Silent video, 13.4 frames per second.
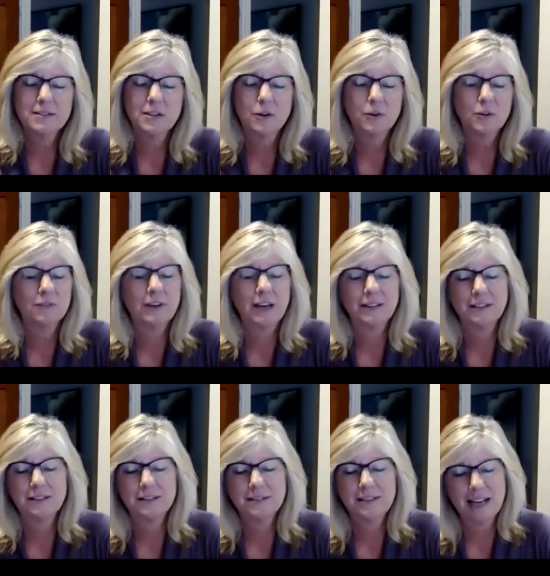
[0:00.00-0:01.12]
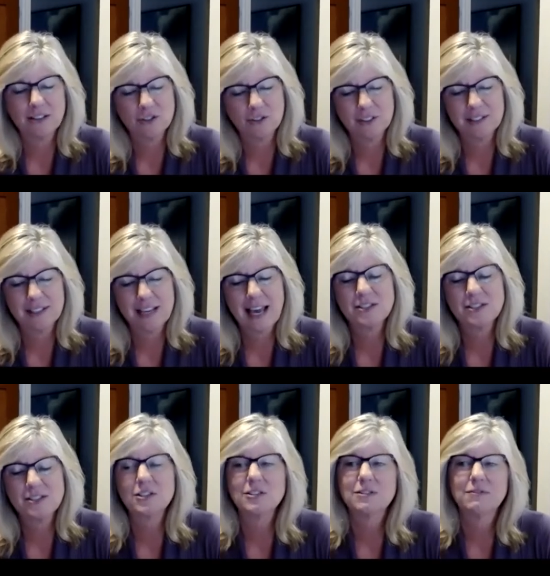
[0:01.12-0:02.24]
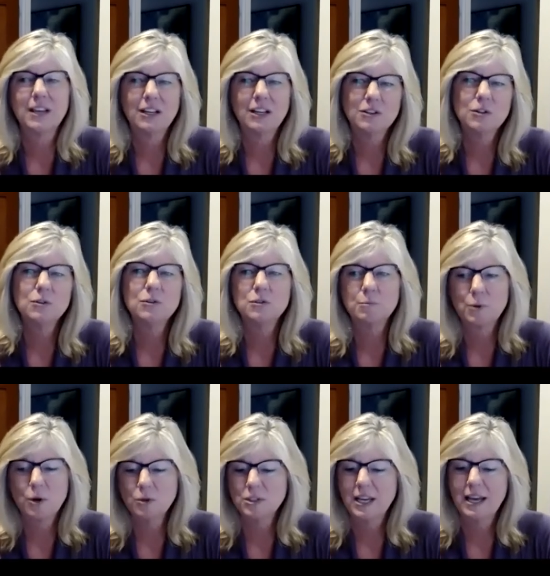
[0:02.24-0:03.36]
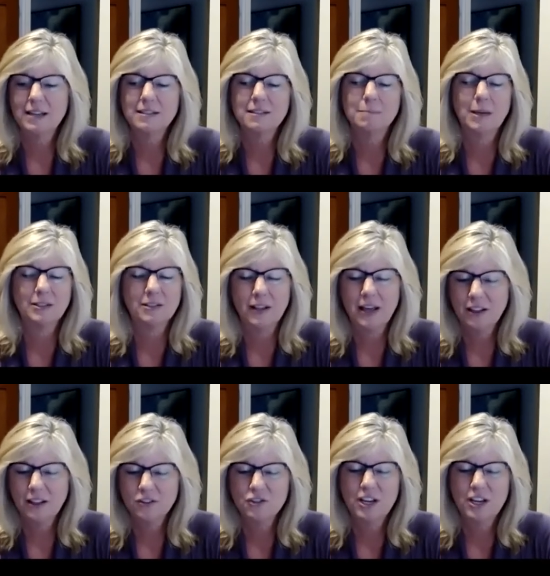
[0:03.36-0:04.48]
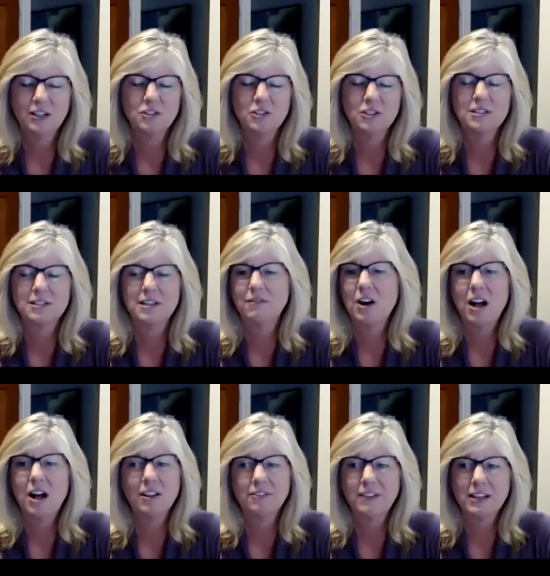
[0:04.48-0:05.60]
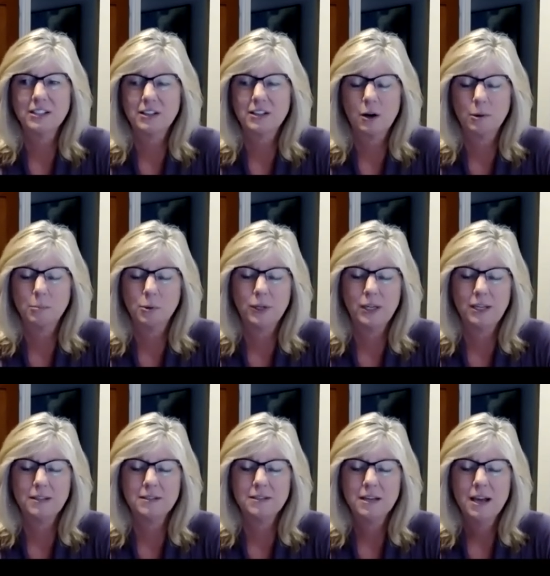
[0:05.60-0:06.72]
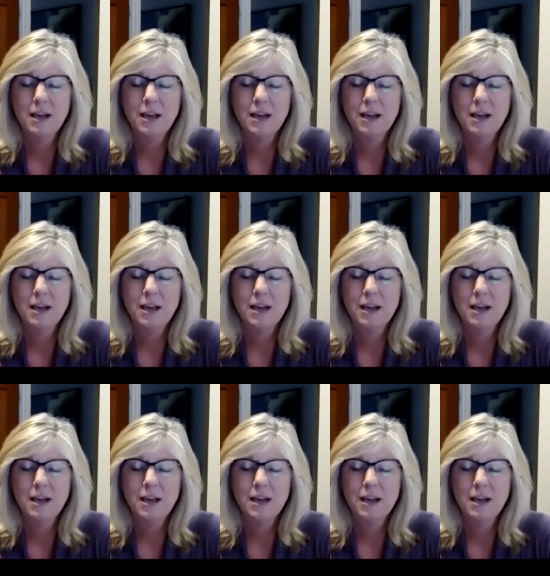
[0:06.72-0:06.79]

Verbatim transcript: So you've got the natural disasters, fake news, protests, mental health challenges that have all affected our employees.